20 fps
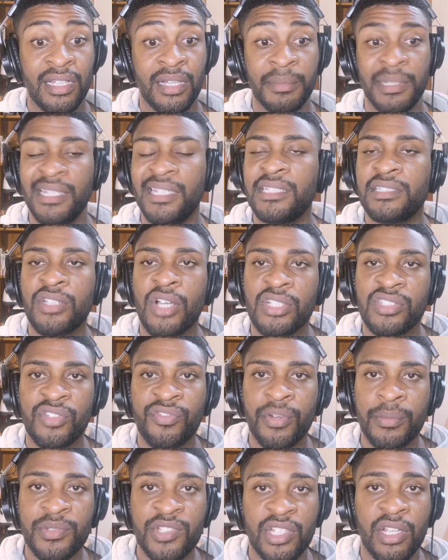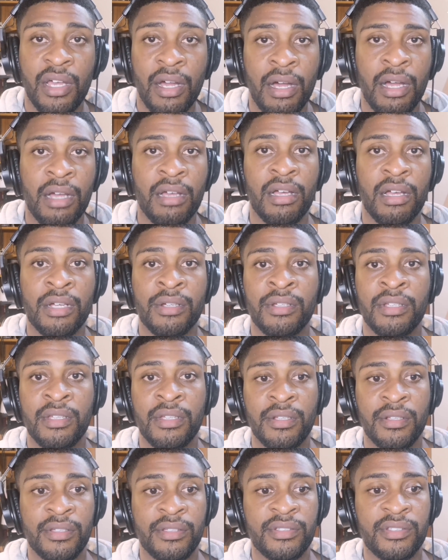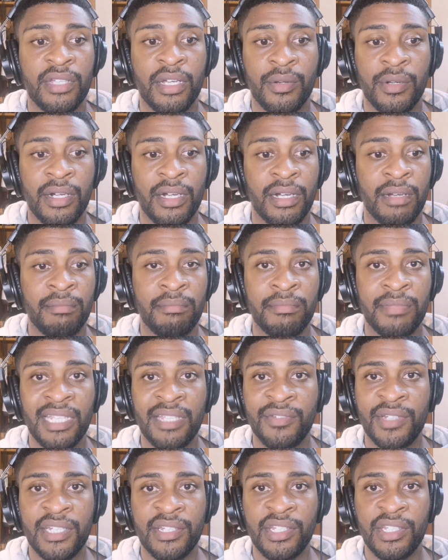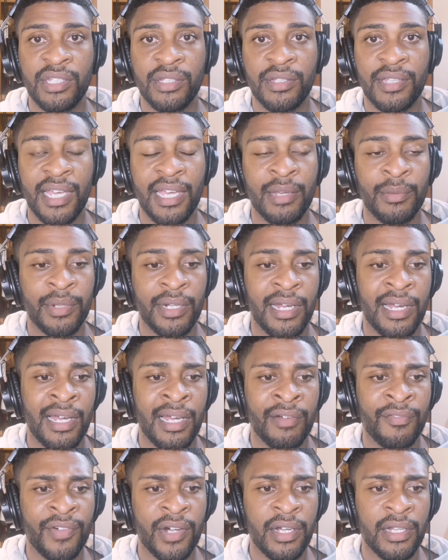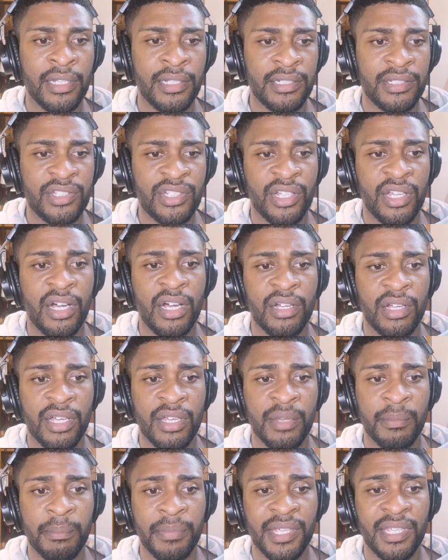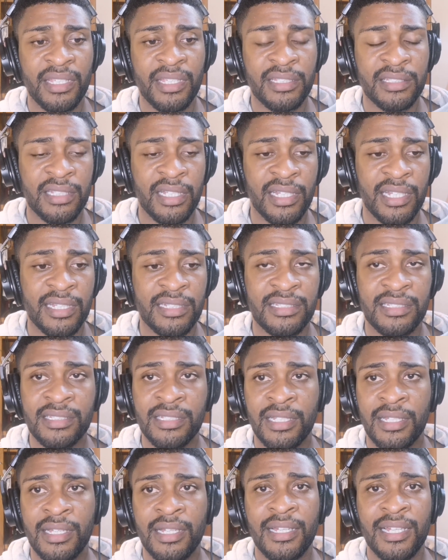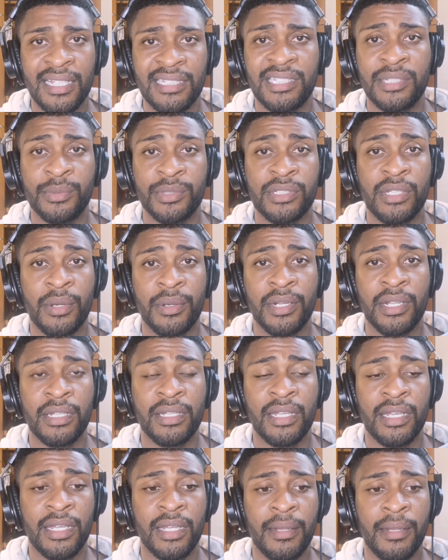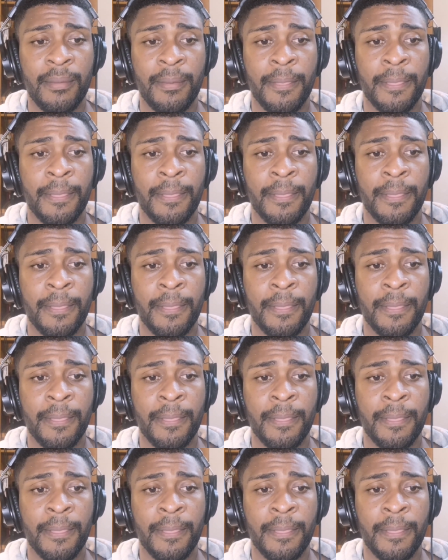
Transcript: I mean, these guys are from Chicago, so even in the UK we know how violent Chicago can be, so let's see what's going on there.